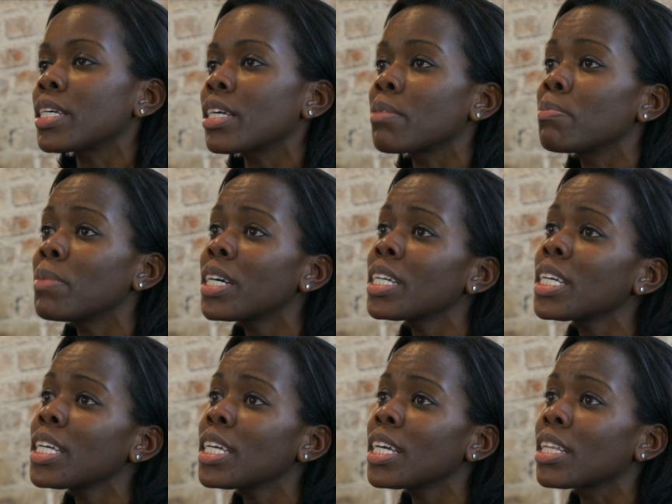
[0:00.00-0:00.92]
making
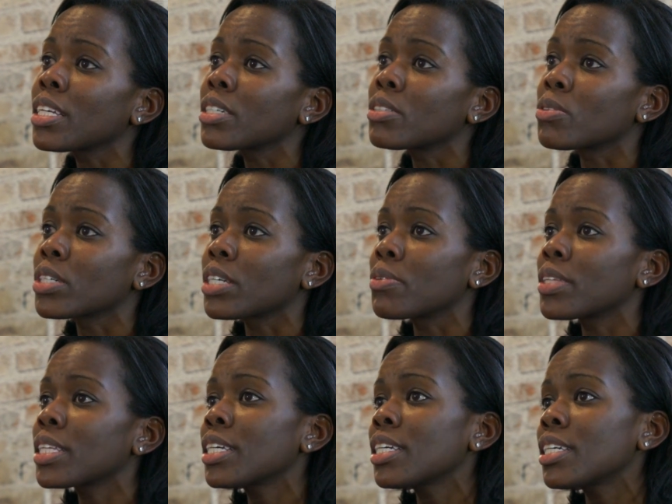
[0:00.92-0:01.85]
money. I like working
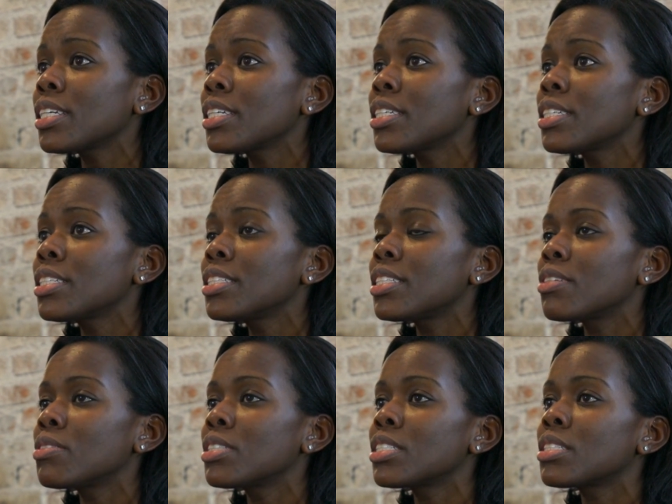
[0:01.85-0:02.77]
with kids.
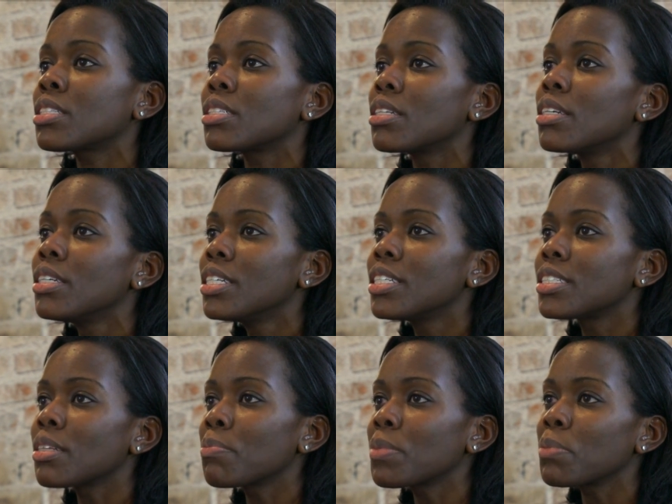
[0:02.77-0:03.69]
It was just
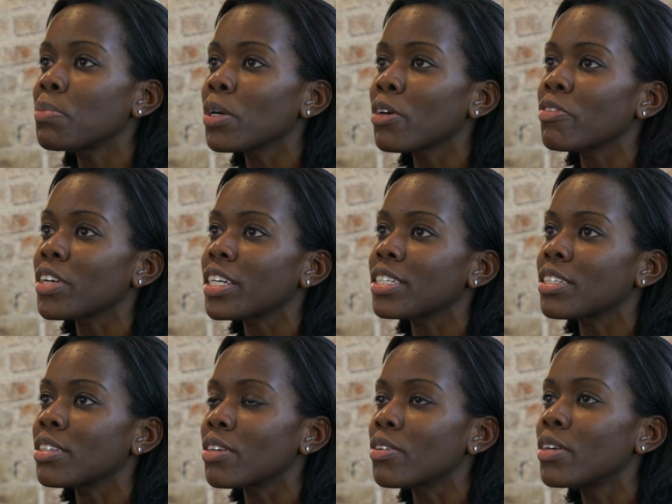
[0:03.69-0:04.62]
something perfect,
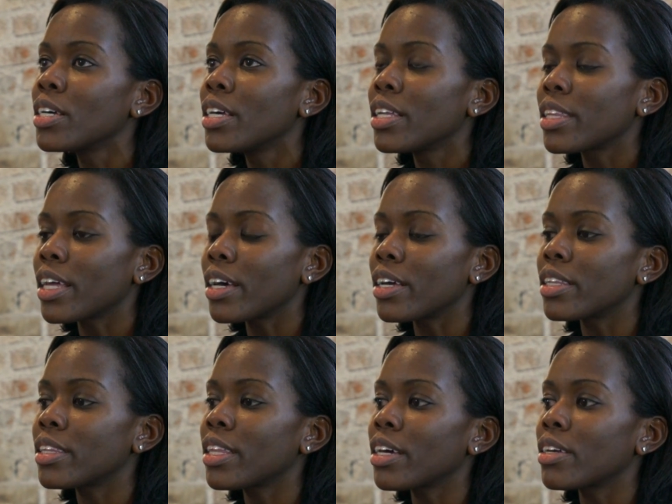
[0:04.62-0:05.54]

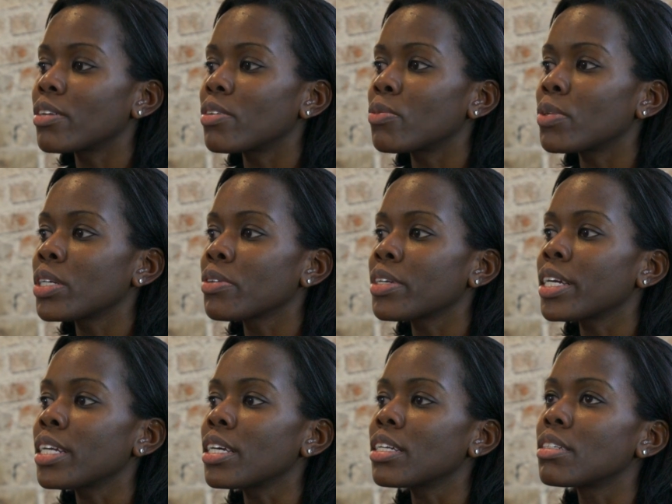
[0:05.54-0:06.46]
that we
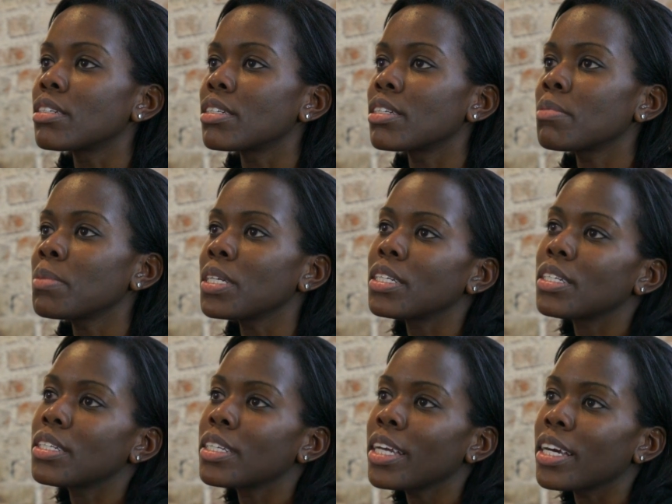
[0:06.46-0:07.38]
created. I
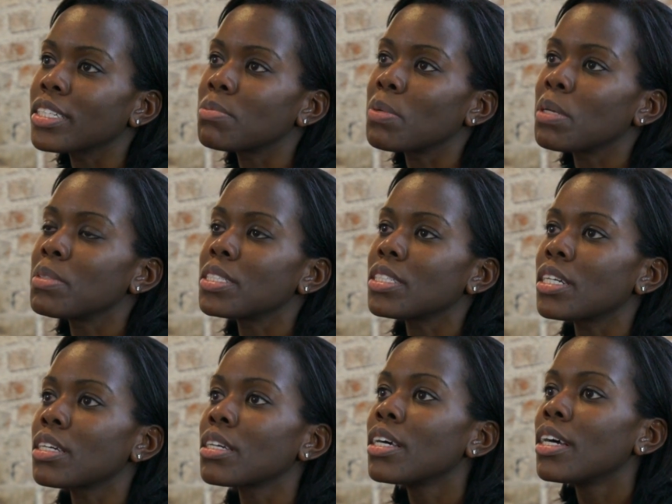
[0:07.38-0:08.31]
mean, yeah, it's
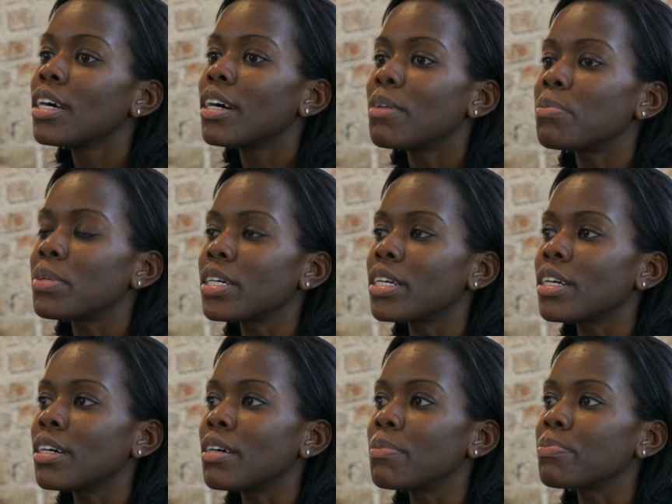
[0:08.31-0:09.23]
babysitting. But
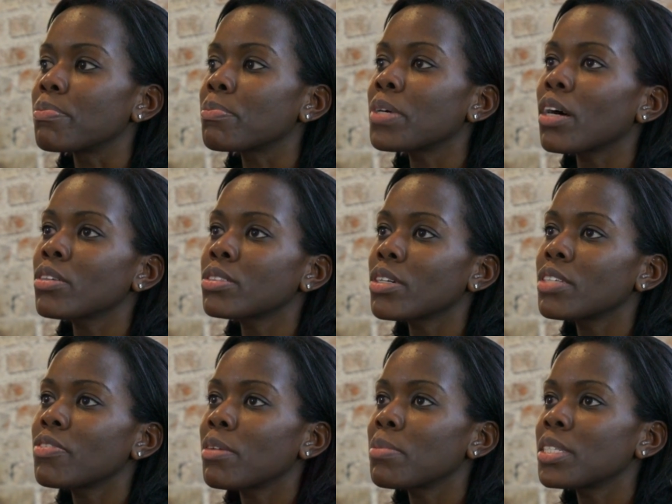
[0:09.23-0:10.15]
also
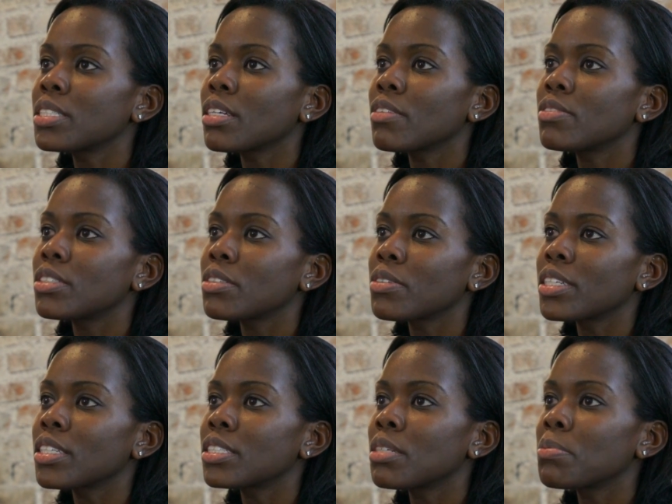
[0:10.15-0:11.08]
I found myself
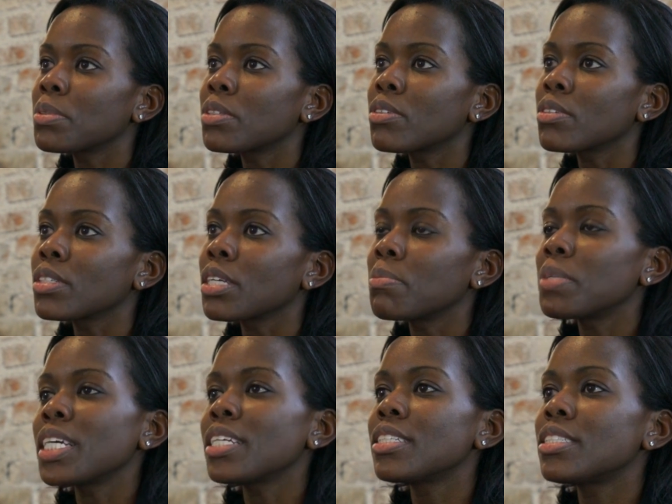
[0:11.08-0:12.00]
doing the typical
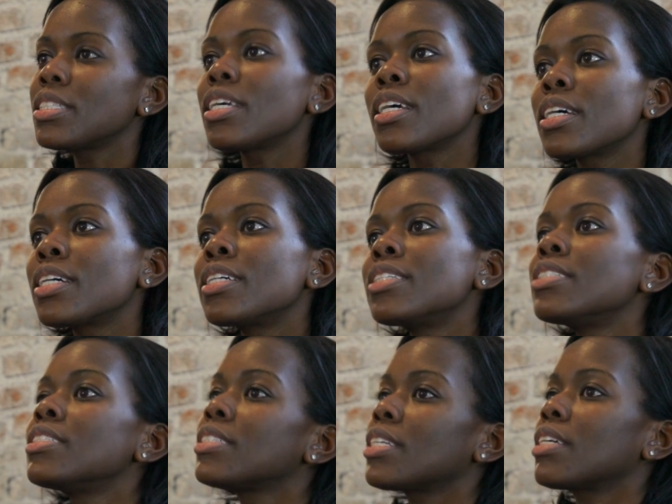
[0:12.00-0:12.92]
lemonade
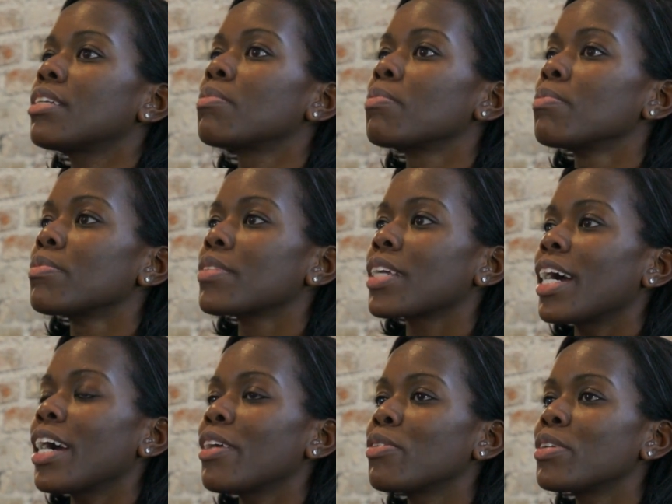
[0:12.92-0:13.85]
stands, and
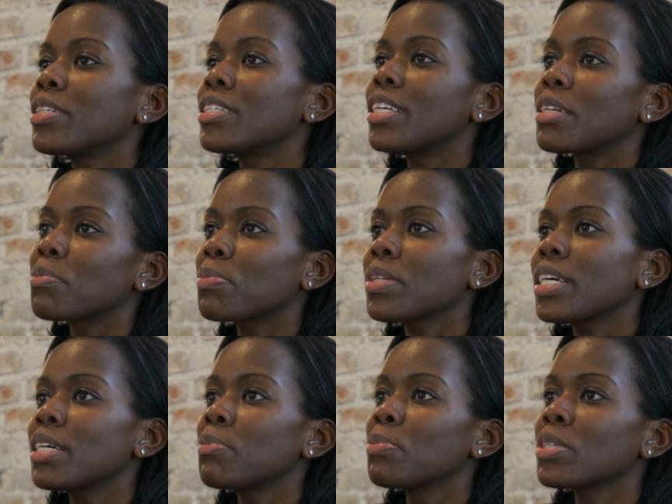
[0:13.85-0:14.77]
I would
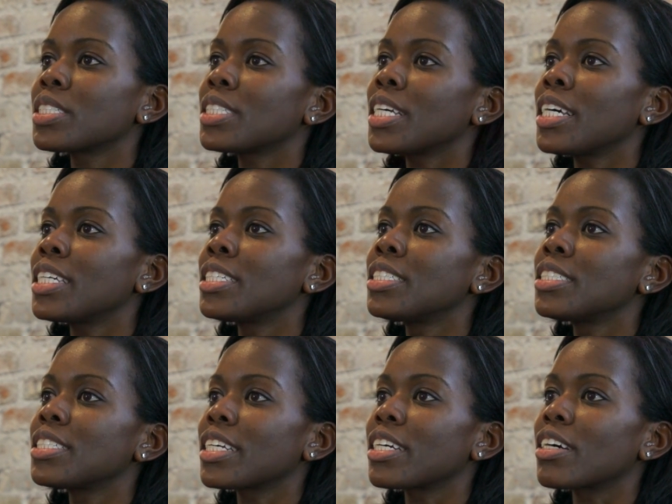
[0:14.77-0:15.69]
play
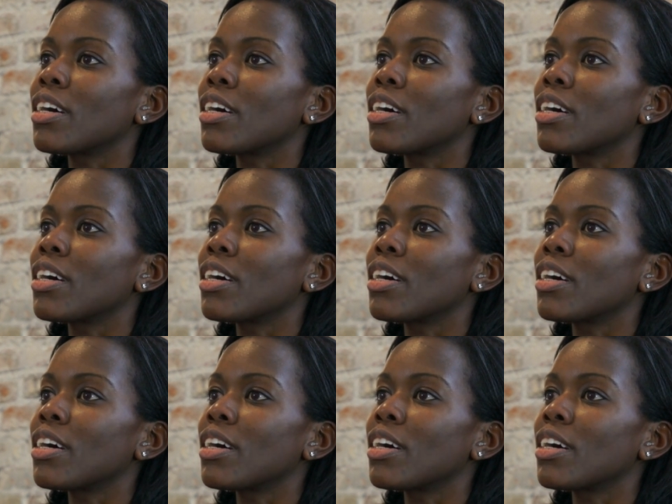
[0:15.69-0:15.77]
pretend